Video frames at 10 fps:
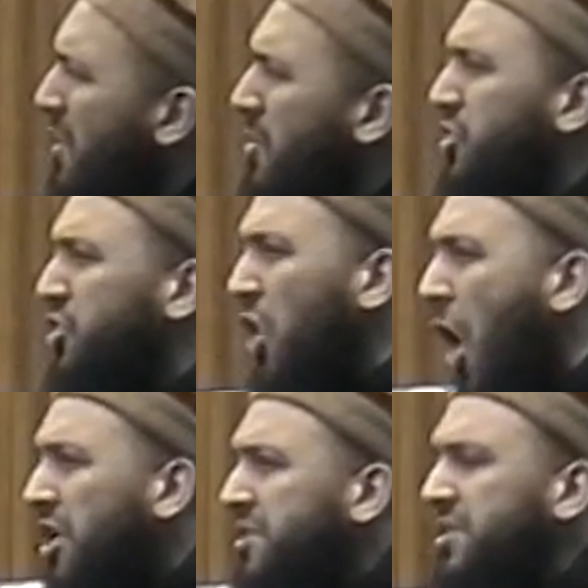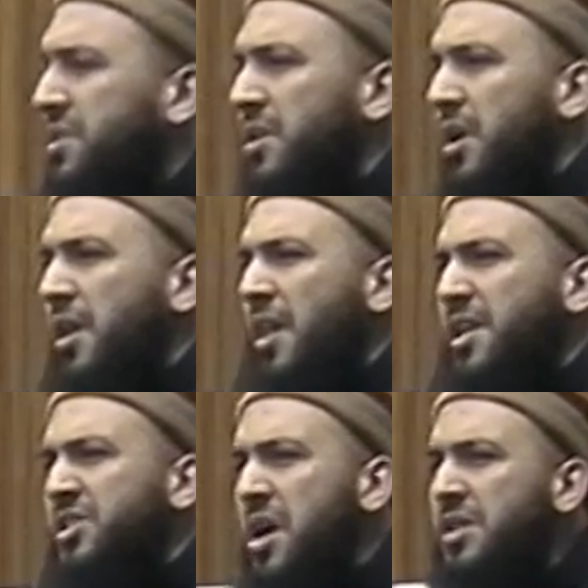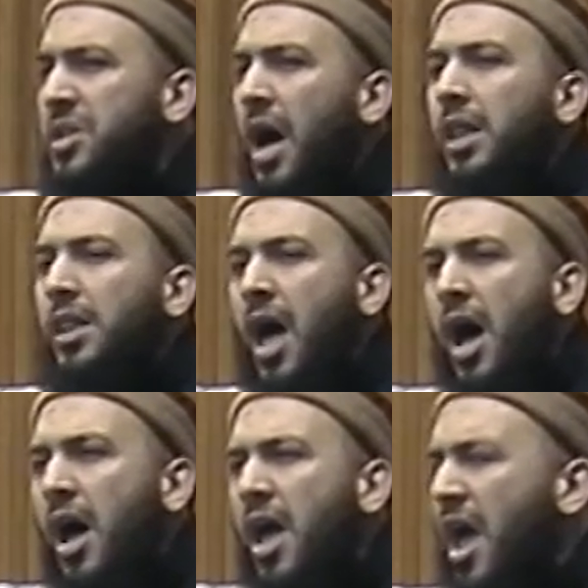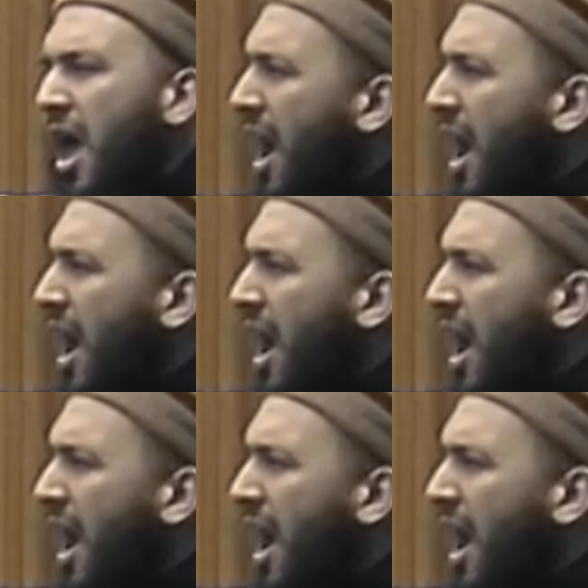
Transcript: They were shocked. They turned to Allah.